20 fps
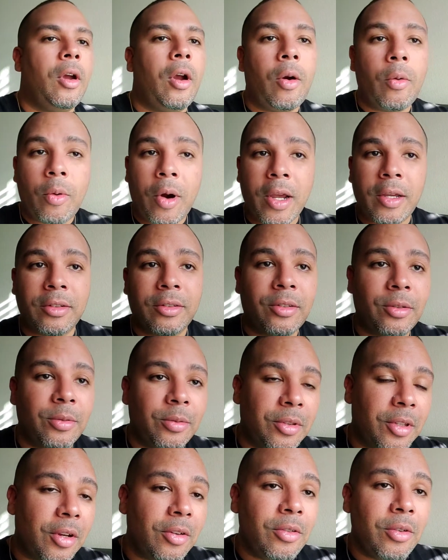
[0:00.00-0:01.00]
Right, so
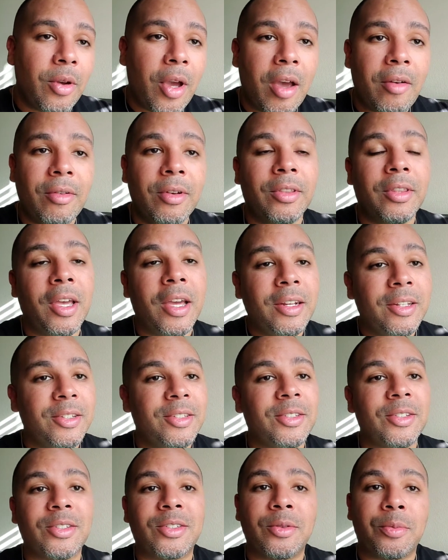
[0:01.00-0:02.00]
there you have it. That is
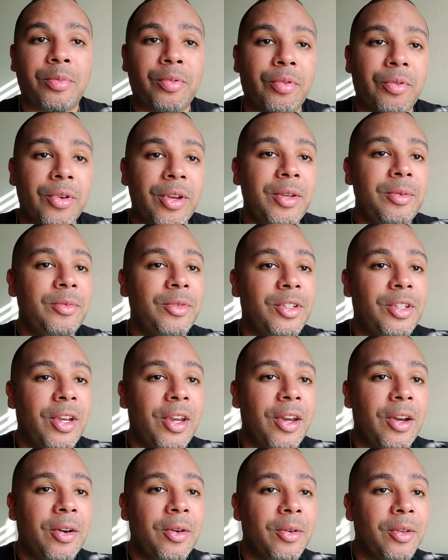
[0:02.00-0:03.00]
the Supreme
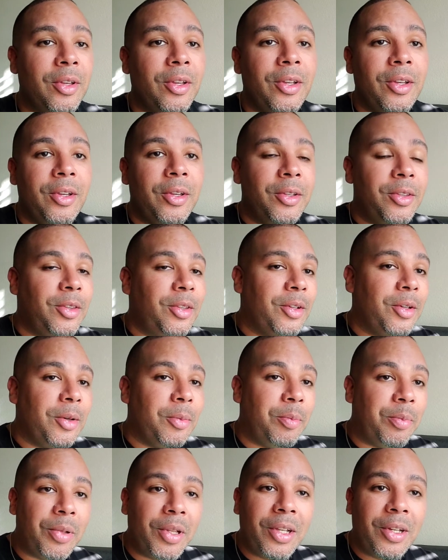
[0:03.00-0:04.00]
chair, the
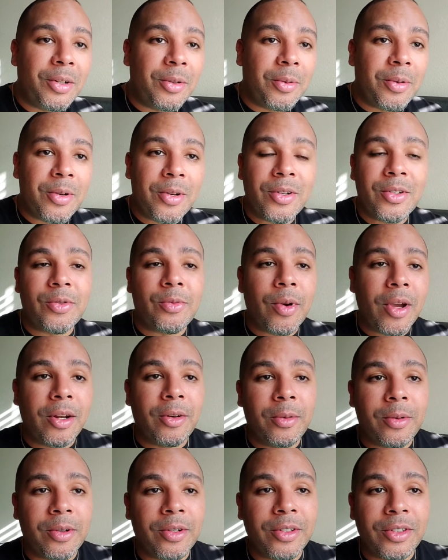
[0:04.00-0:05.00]
blood orange, red
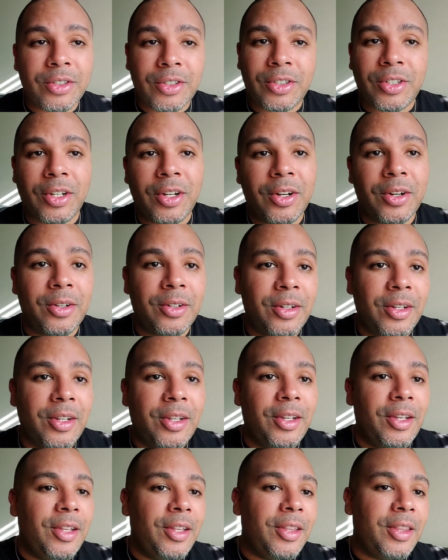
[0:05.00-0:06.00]
orange chair
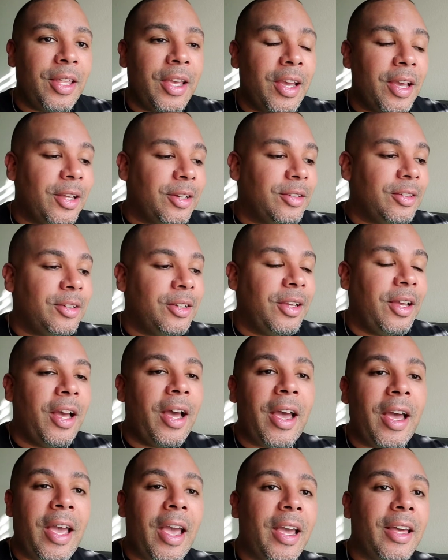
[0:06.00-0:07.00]
that
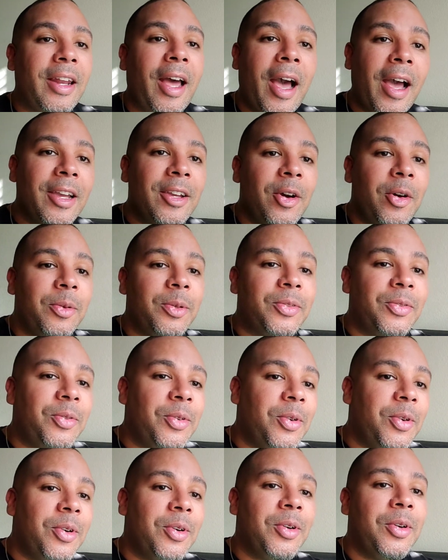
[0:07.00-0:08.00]
I had high hopes
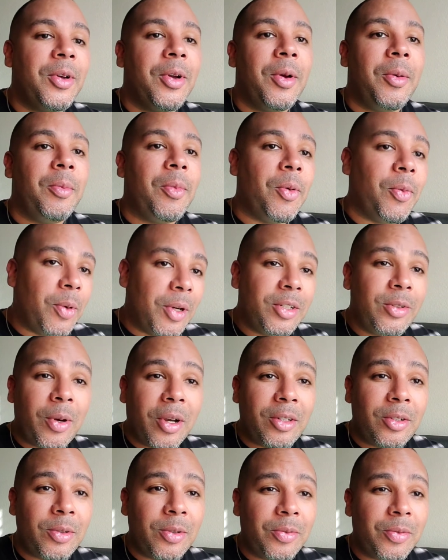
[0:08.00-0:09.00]
for. But what do I
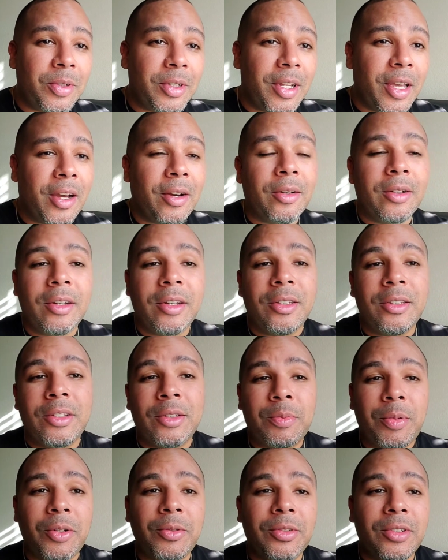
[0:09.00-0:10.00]
do with it now? This
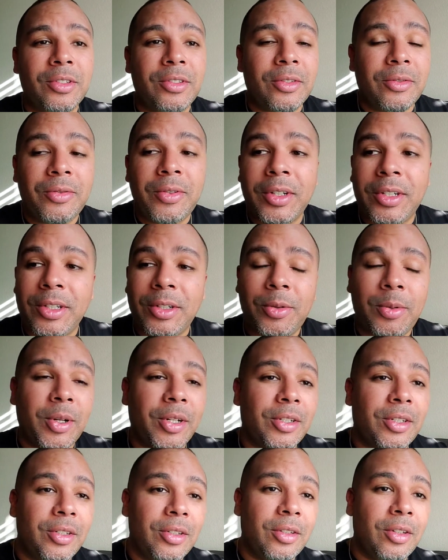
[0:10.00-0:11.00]
poses a funny
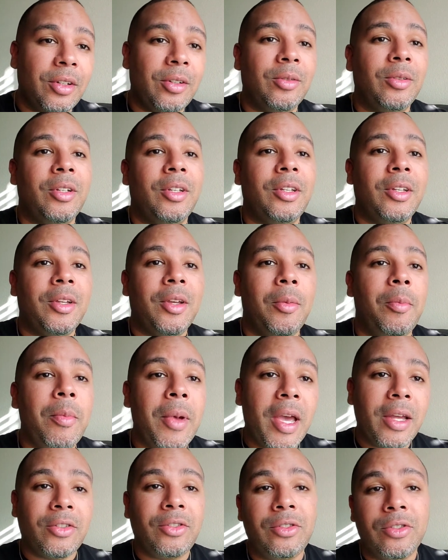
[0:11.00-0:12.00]
question though.
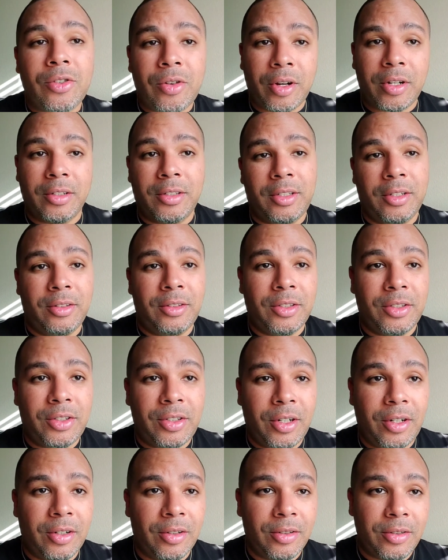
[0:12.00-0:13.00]
Imagine you're trying to sell this
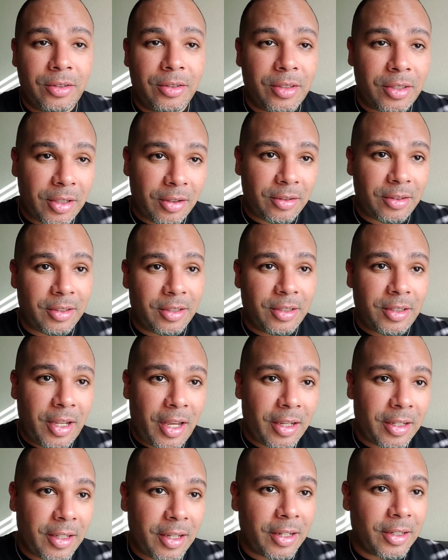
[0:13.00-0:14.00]
chair. You're selling the
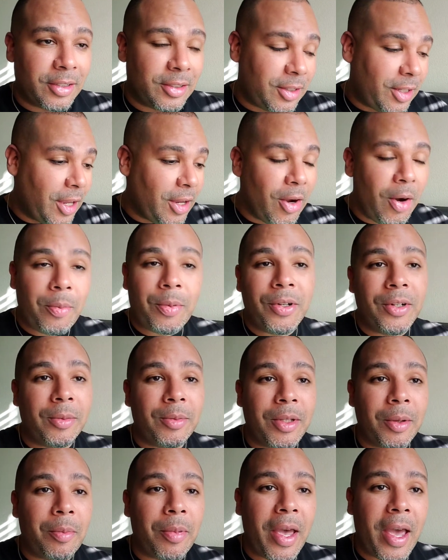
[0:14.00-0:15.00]
StockX. They opened up
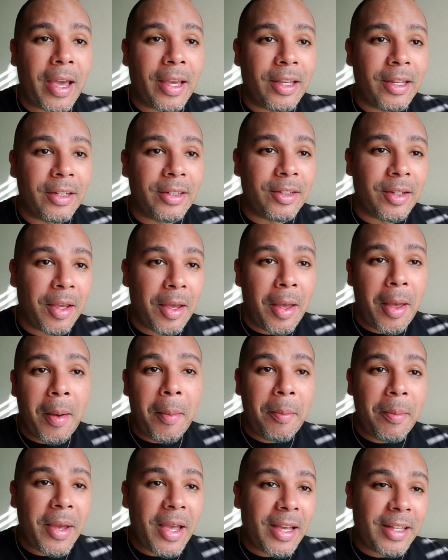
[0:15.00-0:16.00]
the package.
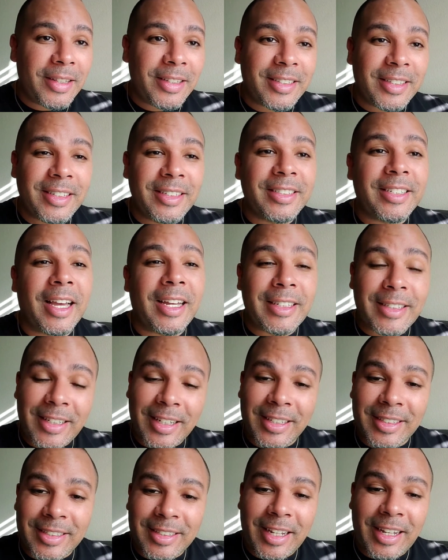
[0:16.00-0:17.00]
Man, this thing's got
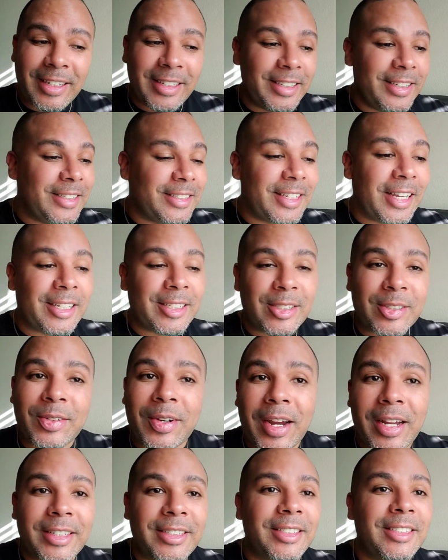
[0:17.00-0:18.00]
dust on it. It's got
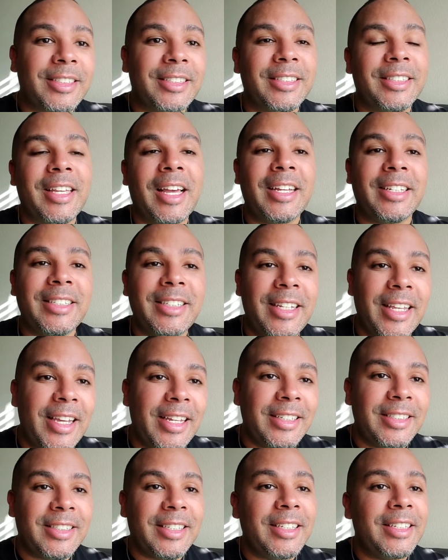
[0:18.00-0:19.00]
scratches. It's got
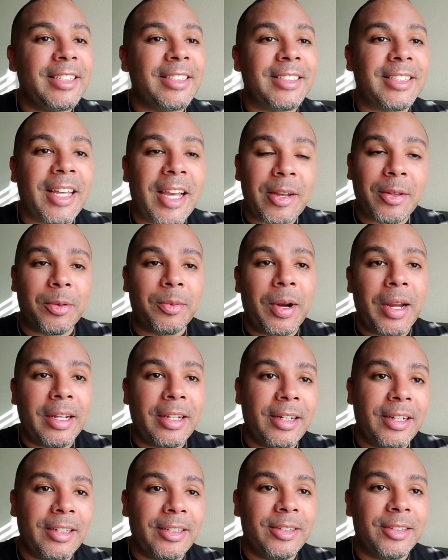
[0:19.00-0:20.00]
dents. It's not in the right
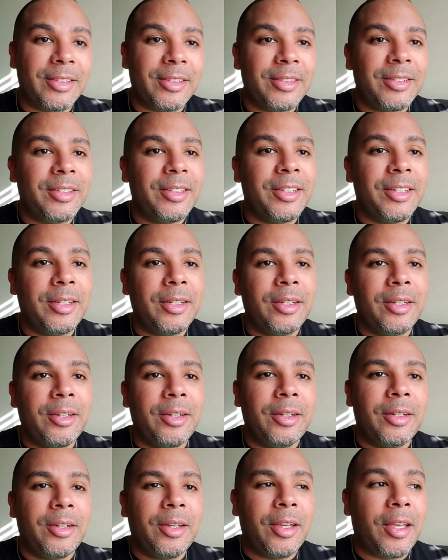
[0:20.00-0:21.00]
color.
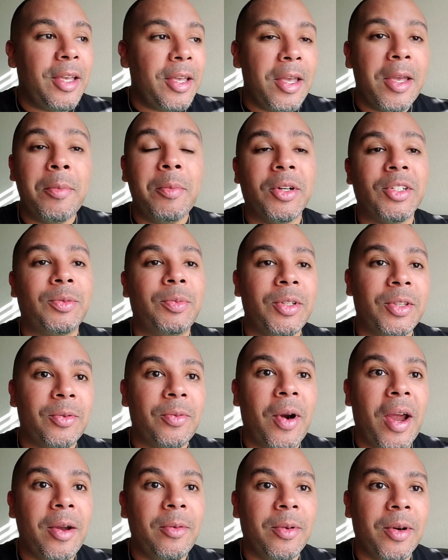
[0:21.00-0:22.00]
It must be the
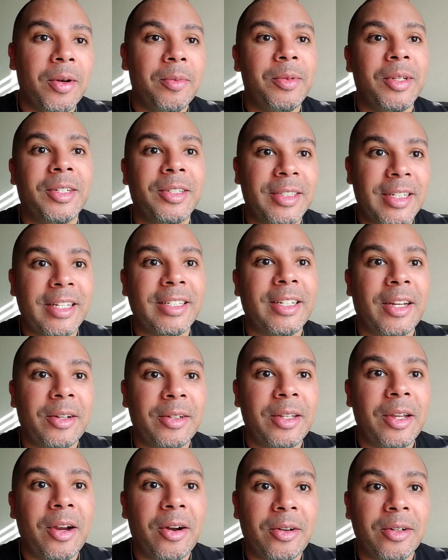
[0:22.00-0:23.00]
right one because that's how
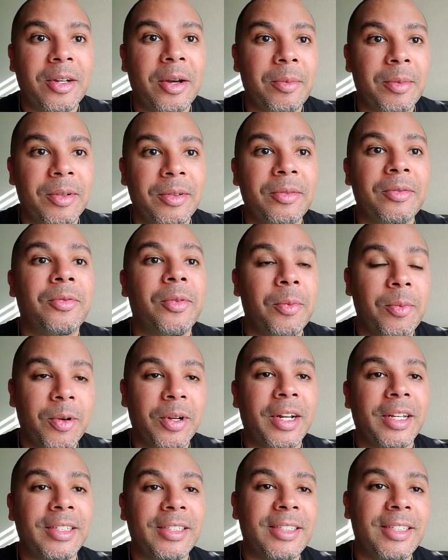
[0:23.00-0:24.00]
they all coming from what
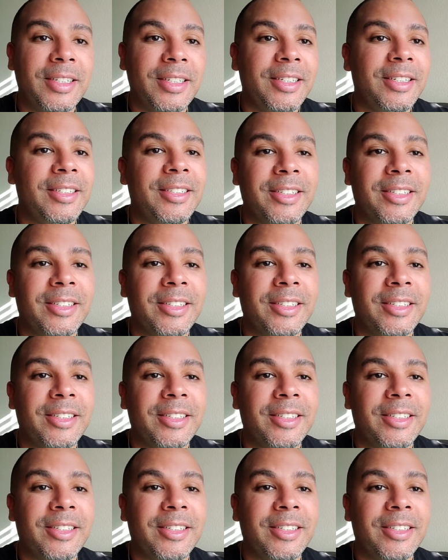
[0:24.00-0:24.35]
I see.